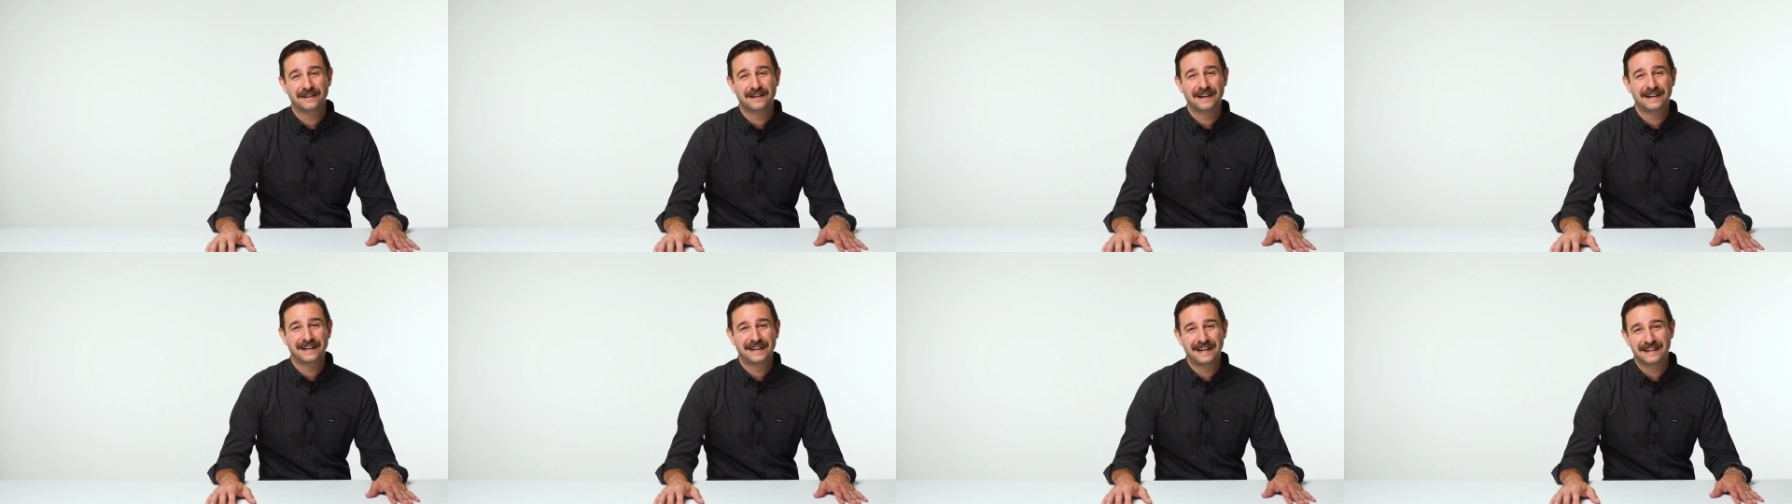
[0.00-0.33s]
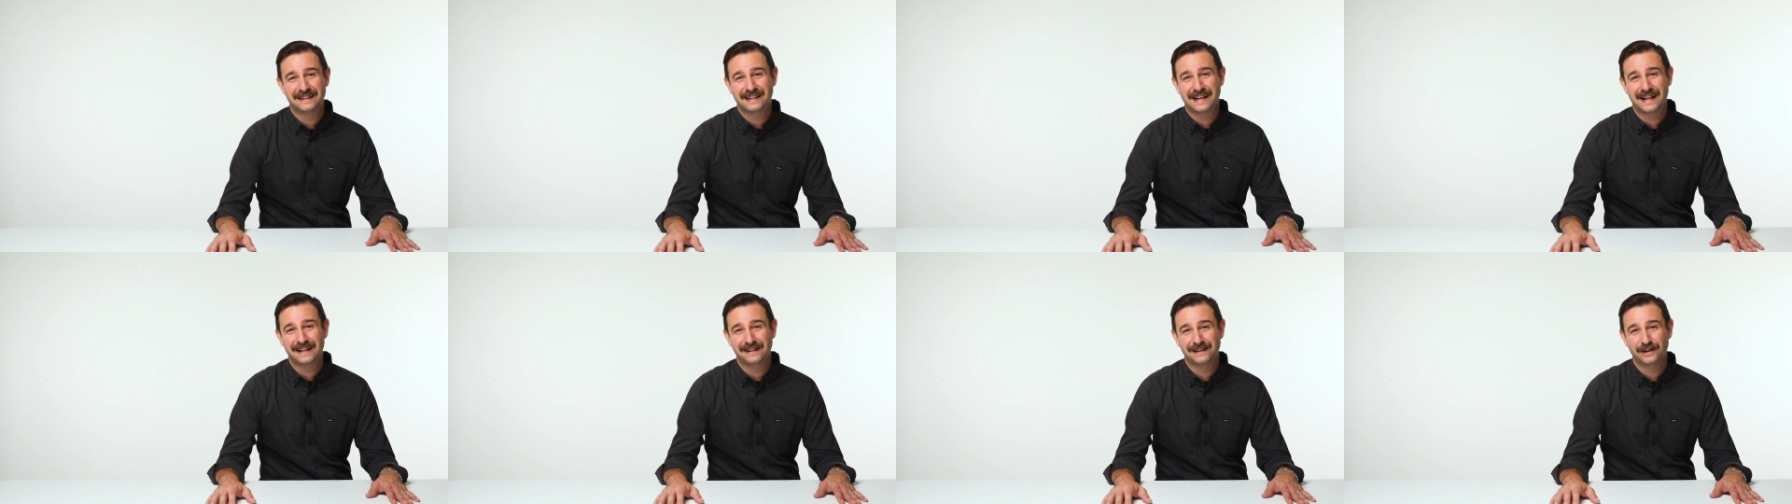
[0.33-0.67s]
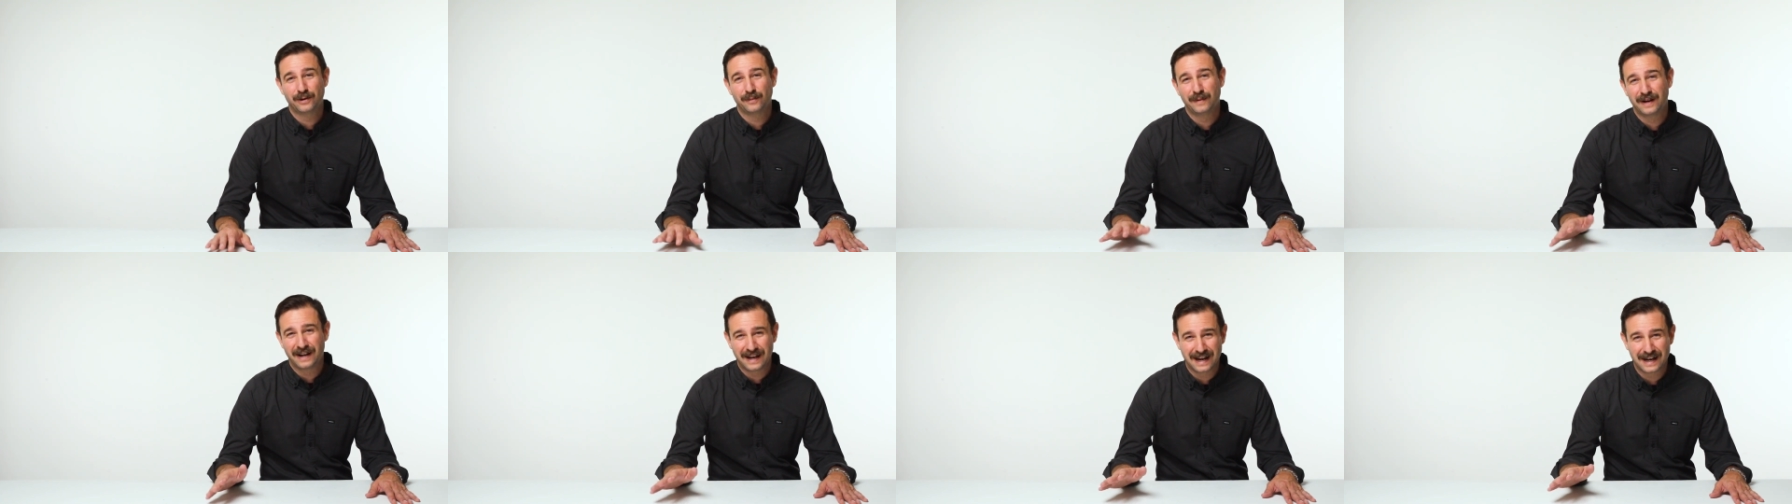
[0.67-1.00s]
like, get that a
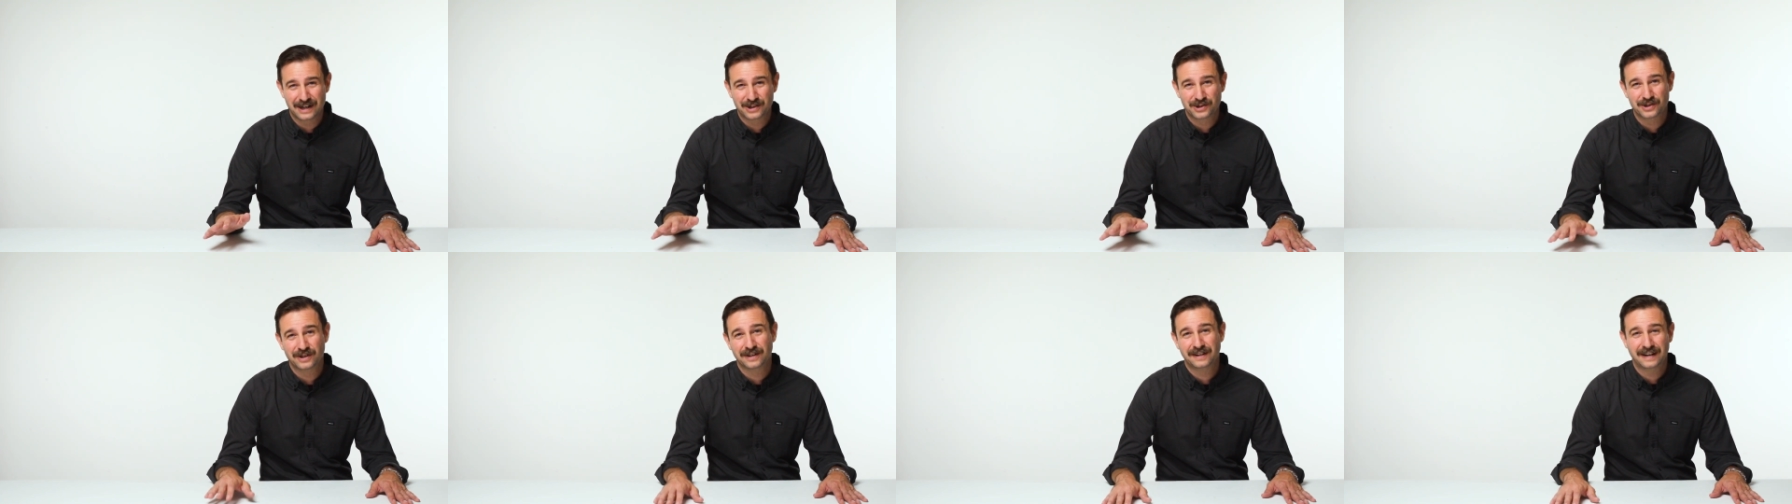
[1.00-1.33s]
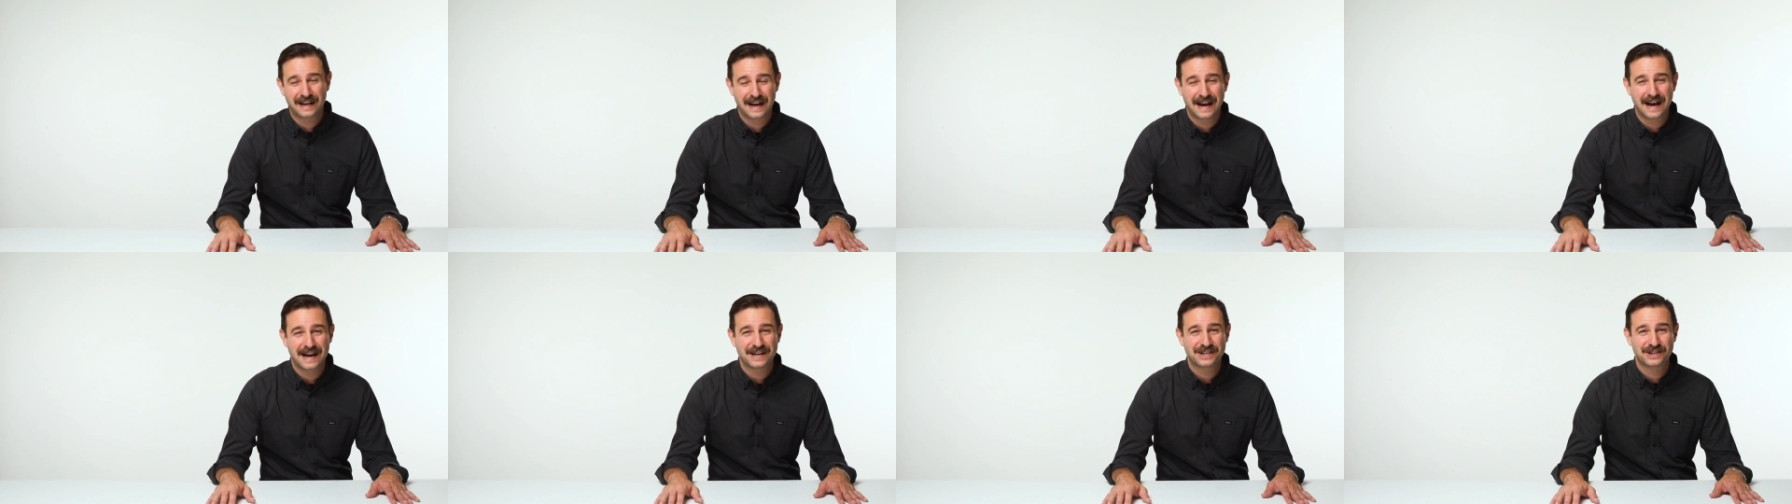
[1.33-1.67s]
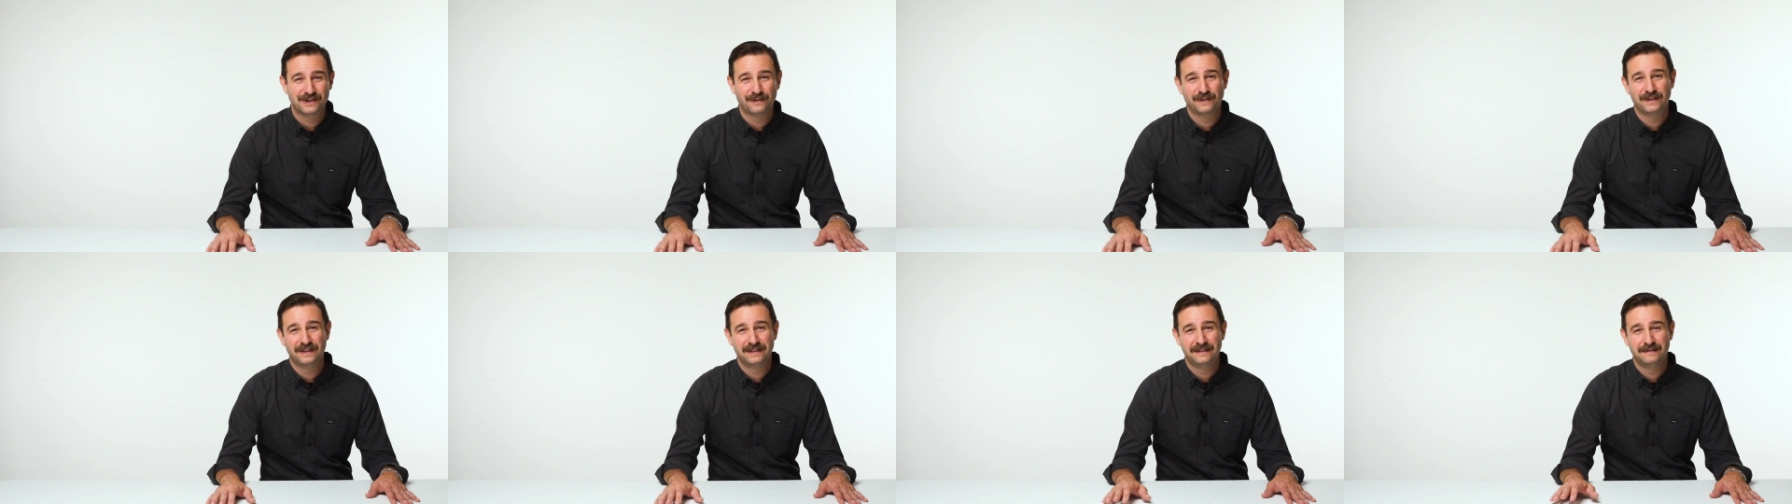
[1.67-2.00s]
little bit of extra cash
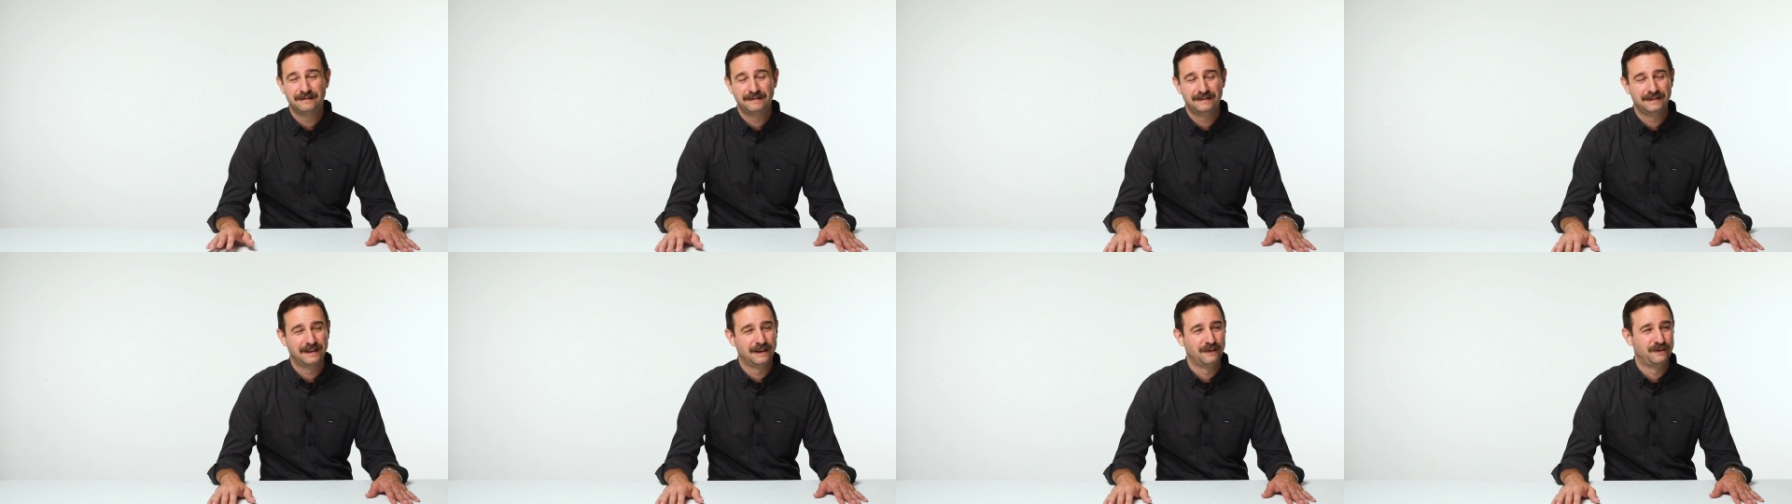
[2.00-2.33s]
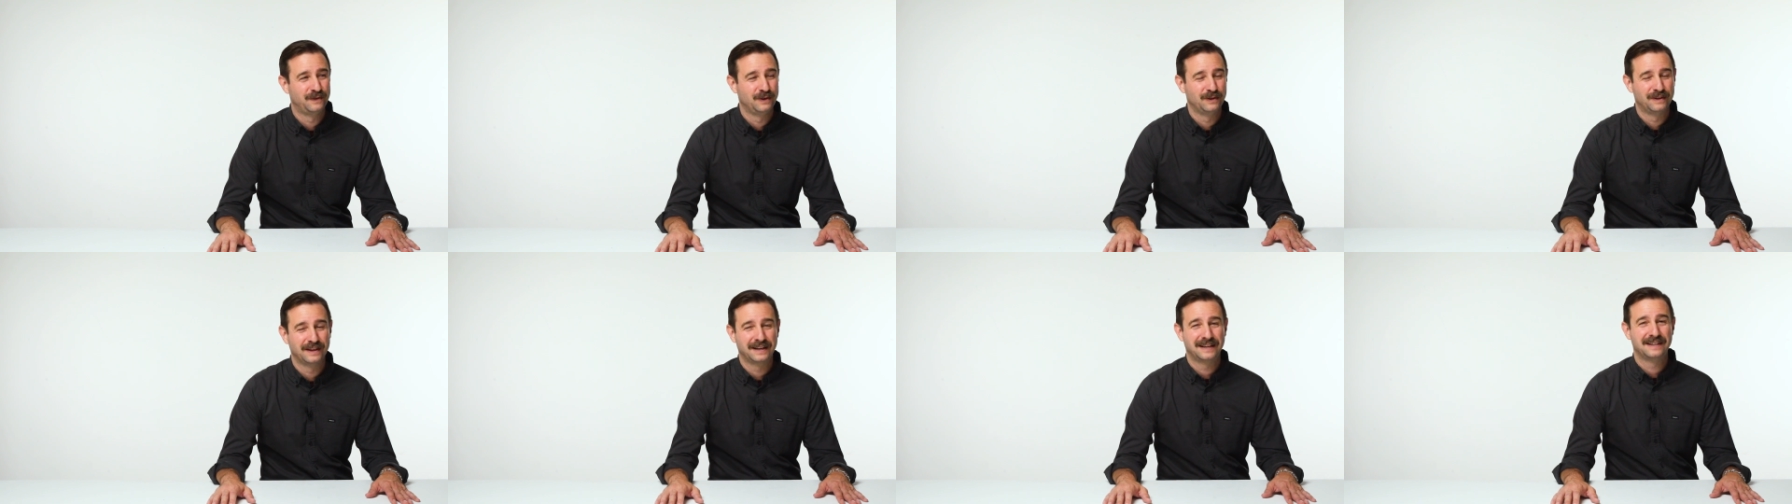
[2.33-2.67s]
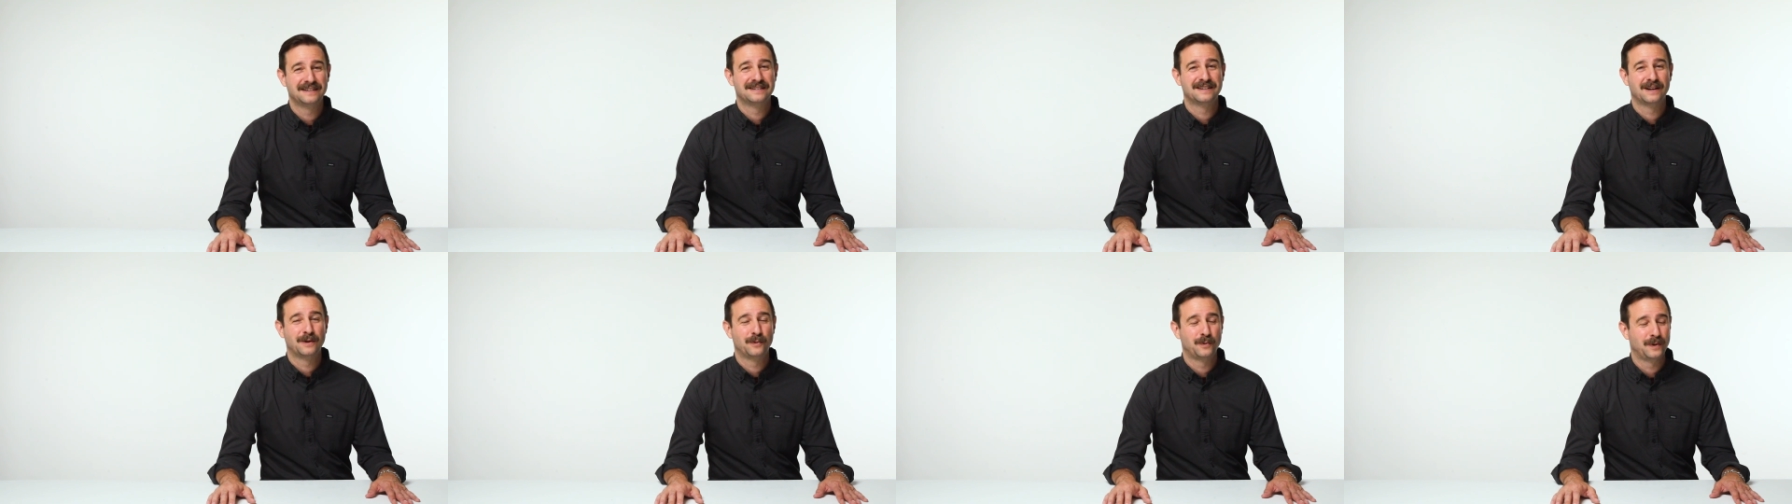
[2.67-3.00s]
if you think
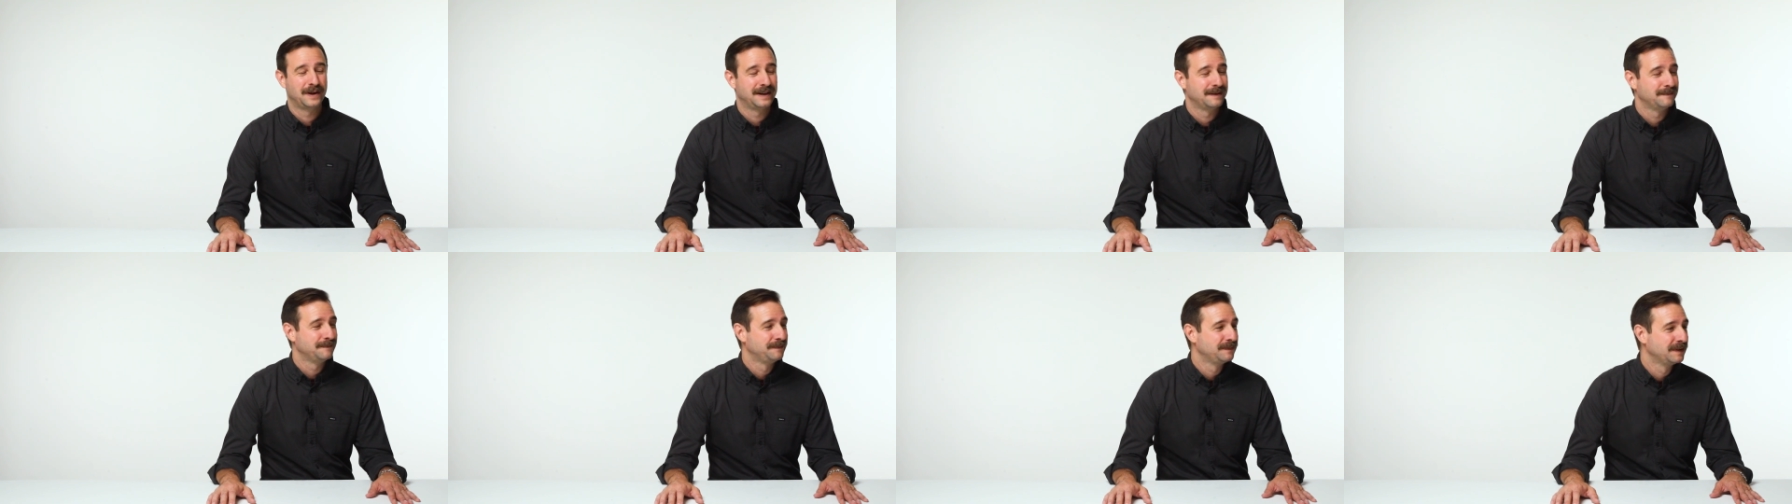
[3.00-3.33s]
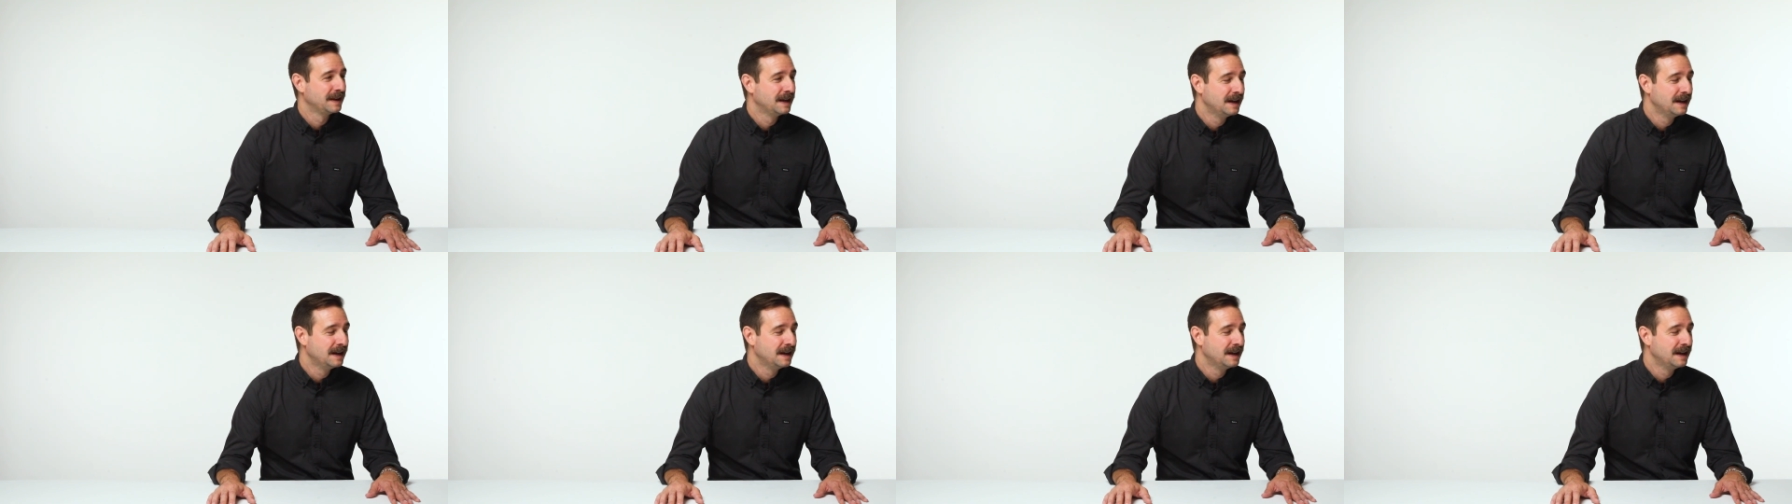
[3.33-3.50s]
he's going to win.